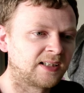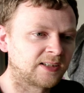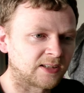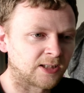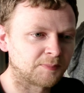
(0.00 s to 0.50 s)

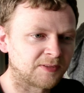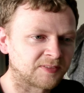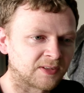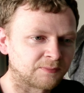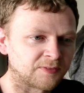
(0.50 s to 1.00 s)

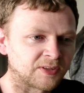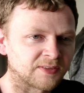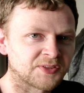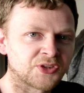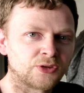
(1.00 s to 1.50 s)
Moving on, we've
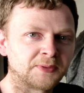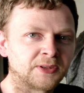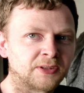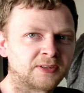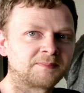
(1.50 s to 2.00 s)
got 2
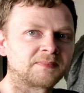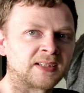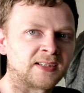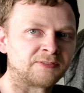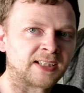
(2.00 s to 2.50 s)
more
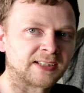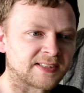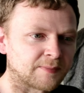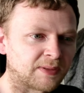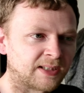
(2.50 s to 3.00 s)

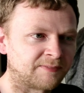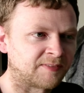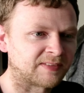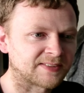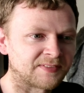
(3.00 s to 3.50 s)
relics to play, and
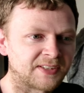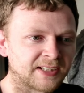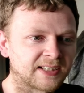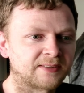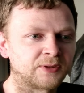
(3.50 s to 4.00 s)
then that's the
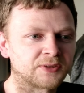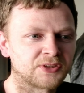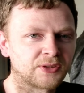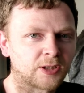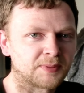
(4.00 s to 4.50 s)
deck. We've got
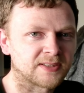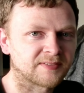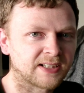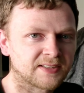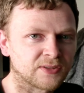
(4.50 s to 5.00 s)
2 copies
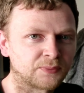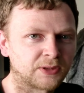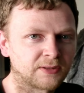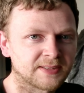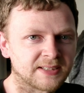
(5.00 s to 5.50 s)
of Castle
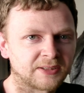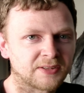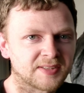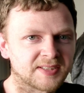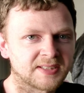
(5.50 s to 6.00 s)
Walls. It
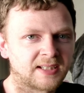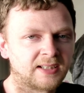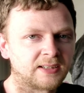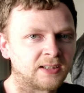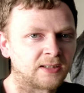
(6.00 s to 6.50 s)
costs,
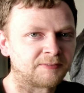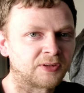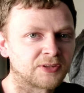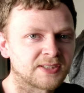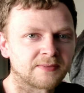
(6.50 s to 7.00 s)

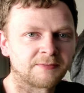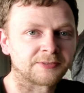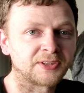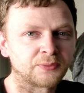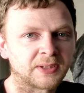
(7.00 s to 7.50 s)
for us,
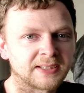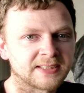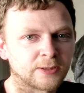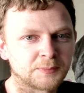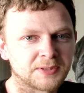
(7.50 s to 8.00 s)
3 white
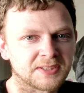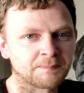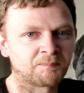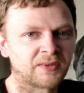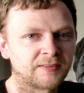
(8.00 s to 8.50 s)
elements.
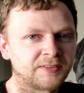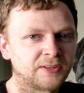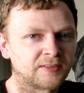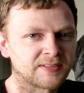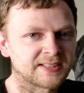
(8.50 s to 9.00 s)
The
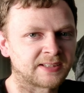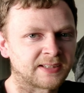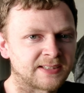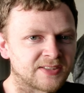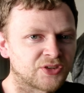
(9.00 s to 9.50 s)
unit on the stack
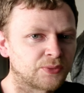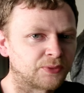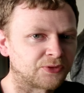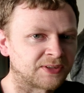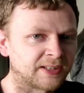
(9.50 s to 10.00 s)
gains
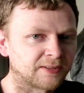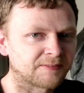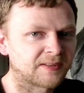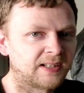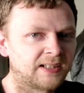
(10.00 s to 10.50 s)
200
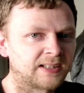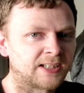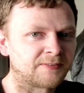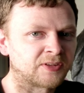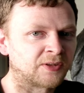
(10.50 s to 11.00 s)
health, and
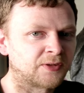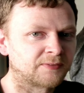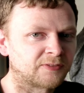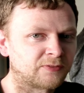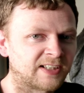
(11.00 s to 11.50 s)
if you've got
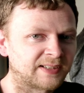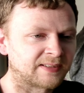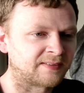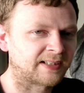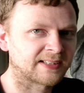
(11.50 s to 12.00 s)
another
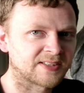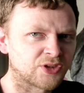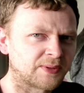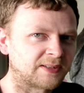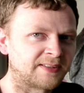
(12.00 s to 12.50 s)
relic next
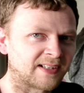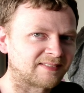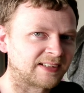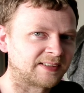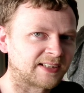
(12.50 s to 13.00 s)
to it,
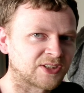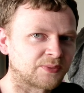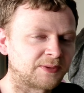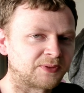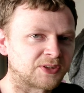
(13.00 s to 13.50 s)
directly next
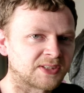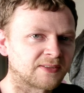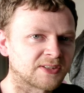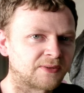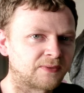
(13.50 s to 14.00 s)
to it, which is
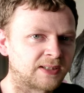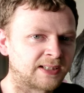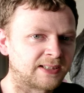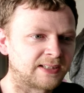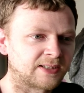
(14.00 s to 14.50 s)
also
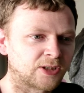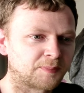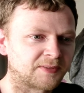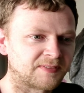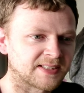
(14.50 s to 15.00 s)
a
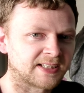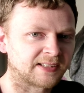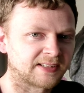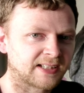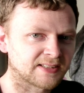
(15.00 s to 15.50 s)
copy of this
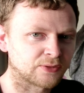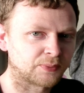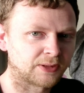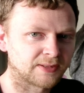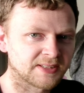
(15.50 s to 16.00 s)
card, Castle
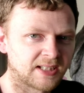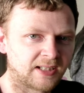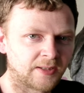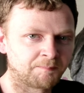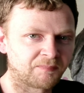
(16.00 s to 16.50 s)
Walls,
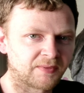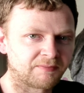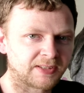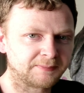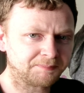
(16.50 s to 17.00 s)

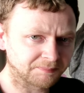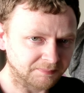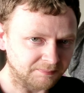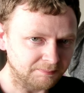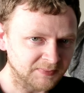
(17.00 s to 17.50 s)
then
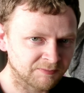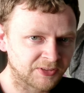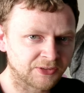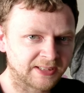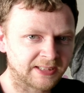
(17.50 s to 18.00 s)
the
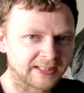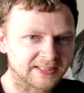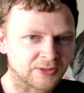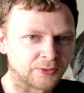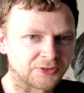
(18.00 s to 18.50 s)
unit here
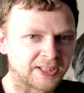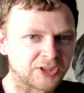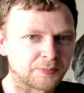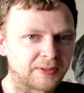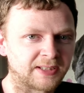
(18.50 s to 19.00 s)
gets 100
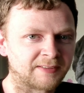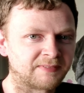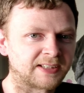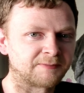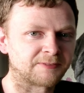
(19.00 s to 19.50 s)
HP and
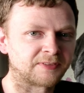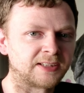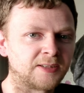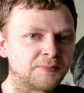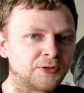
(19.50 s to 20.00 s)
they can
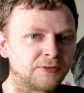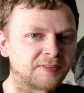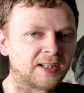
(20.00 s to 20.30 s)
freely move